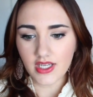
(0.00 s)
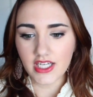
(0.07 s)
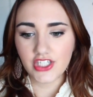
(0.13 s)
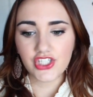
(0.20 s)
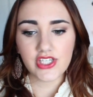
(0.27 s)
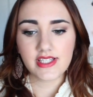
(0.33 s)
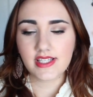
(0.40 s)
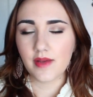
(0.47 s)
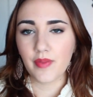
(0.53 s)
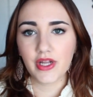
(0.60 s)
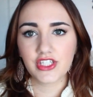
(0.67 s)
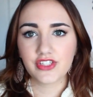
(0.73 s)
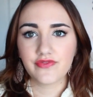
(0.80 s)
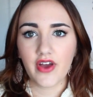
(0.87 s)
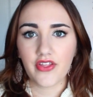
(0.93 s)
and just a
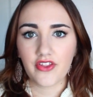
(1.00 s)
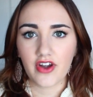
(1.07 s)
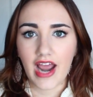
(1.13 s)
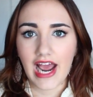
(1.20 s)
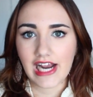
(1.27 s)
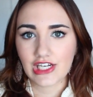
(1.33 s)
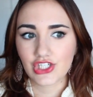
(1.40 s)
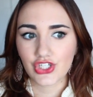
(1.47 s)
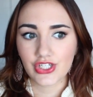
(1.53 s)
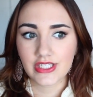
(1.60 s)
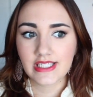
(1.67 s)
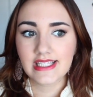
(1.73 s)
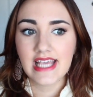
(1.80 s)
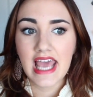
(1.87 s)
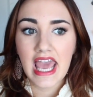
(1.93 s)
bunch of other
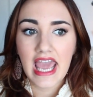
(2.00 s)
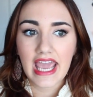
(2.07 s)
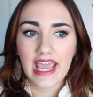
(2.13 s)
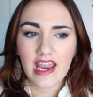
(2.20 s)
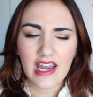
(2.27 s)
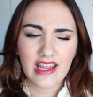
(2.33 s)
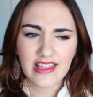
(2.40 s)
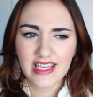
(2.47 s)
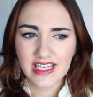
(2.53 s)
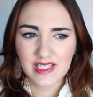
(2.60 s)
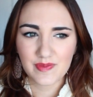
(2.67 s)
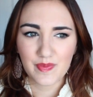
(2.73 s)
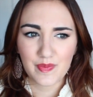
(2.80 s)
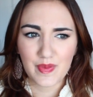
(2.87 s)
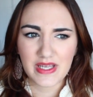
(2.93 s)
actors. And I think
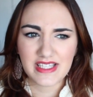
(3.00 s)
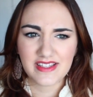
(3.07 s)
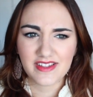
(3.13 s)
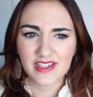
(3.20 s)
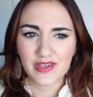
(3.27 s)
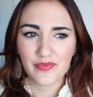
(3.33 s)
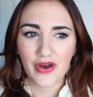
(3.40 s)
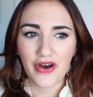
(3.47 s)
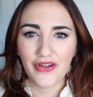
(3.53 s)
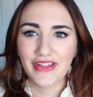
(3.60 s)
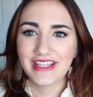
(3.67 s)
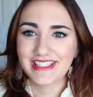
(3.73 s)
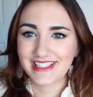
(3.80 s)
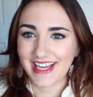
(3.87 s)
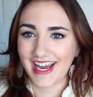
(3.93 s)
it's basically about
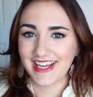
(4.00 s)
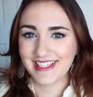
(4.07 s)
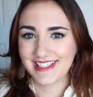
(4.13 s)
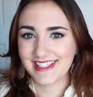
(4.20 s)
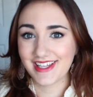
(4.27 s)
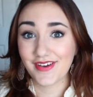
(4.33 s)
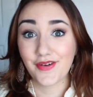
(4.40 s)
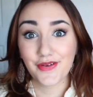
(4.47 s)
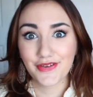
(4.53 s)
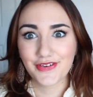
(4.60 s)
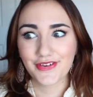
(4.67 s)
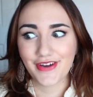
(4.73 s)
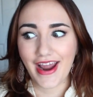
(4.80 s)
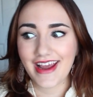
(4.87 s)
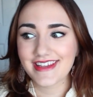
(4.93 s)
these guys,
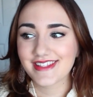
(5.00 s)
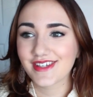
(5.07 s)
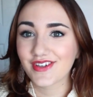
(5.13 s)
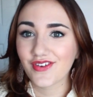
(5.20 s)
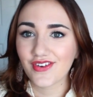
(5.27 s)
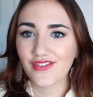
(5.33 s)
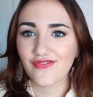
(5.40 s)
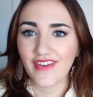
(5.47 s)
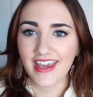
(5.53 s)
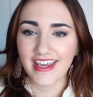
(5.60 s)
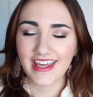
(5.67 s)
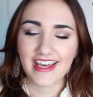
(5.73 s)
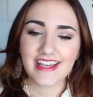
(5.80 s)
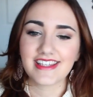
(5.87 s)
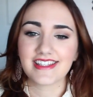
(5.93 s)
older guys that go to
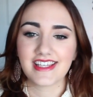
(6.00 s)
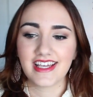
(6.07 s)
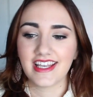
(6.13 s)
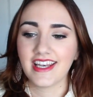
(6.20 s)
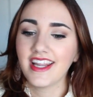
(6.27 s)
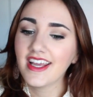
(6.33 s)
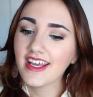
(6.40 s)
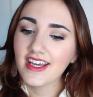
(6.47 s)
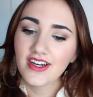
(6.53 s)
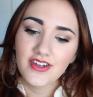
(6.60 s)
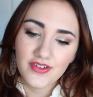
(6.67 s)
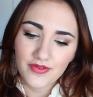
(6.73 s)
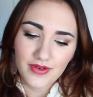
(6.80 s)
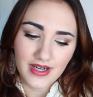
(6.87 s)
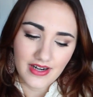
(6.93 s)
Vegas and
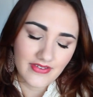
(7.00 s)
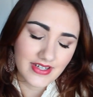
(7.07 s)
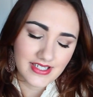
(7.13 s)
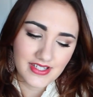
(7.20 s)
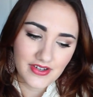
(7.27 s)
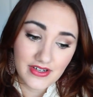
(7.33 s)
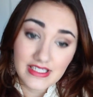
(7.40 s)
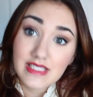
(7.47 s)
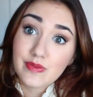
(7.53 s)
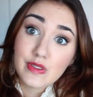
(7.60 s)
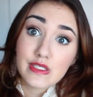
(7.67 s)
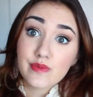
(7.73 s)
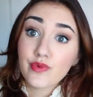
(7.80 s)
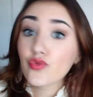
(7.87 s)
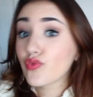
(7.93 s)
whatever. So it's
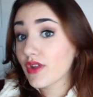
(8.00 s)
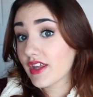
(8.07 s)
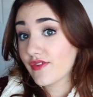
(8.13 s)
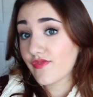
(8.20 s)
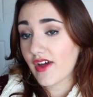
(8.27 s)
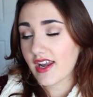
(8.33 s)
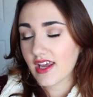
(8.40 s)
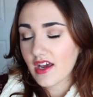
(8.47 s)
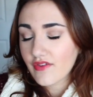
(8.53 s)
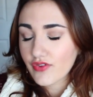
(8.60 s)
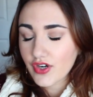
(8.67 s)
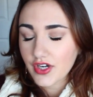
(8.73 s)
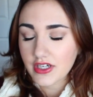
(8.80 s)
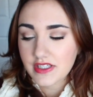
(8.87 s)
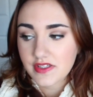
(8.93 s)
supposed to be really funny, I've
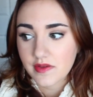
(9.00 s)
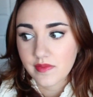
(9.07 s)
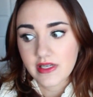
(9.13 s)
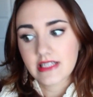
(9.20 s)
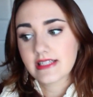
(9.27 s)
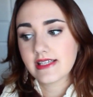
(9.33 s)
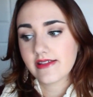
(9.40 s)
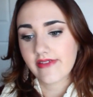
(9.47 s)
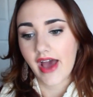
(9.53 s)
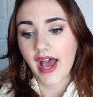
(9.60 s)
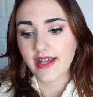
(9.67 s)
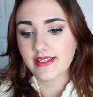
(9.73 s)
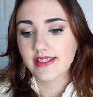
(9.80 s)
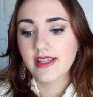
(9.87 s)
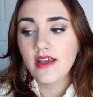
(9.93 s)
heard. So I'm going to see
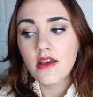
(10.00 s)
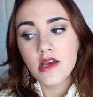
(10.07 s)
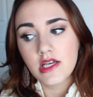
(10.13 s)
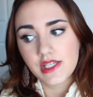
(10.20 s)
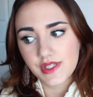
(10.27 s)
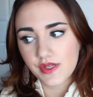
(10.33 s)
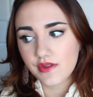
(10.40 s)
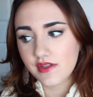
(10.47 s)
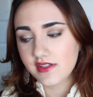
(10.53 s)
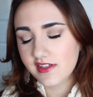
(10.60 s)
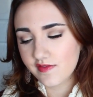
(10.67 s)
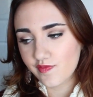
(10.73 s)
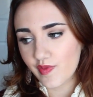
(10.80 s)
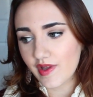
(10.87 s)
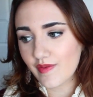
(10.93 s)
that. So those
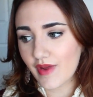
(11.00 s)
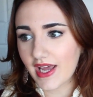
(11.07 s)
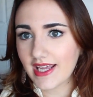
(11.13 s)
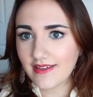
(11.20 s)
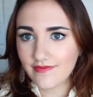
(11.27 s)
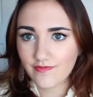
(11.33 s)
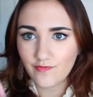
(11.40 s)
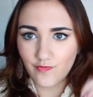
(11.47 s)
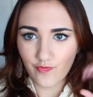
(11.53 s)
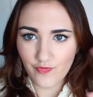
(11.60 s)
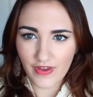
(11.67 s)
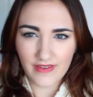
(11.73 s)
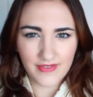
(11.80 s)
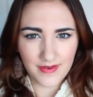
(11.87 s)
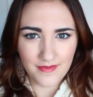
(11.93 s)
have been my
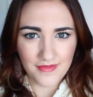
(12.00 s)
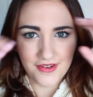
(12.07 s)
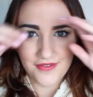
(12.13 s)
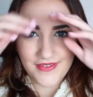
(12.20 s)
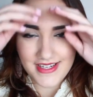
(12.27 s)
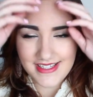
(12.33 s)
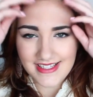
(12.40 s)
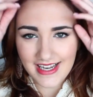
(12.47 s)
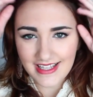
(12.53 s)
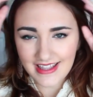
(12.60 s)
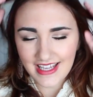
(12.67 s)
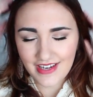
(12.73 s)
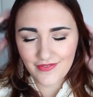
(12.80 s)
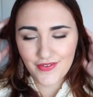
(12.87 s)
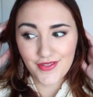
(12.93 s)
favorite movies, I
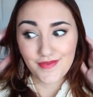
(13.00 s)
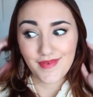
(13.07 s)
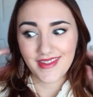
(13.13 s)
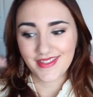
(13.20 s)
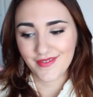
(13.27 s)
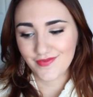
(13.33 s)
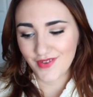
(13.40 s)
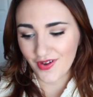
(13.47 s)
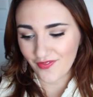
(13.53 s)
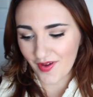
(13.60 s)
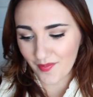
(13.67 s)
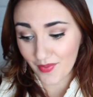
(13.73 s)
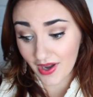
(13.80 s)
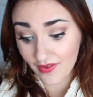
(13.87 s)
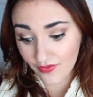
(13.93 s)
think, for the month of
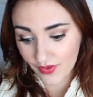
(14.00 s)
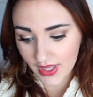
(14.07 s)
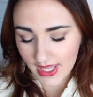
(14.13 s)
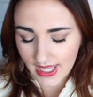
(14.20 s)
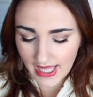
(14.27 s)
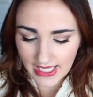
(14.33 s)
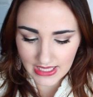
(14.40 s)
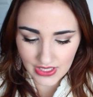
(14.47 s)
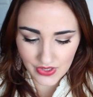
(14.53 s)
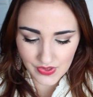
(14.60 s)
November. I really like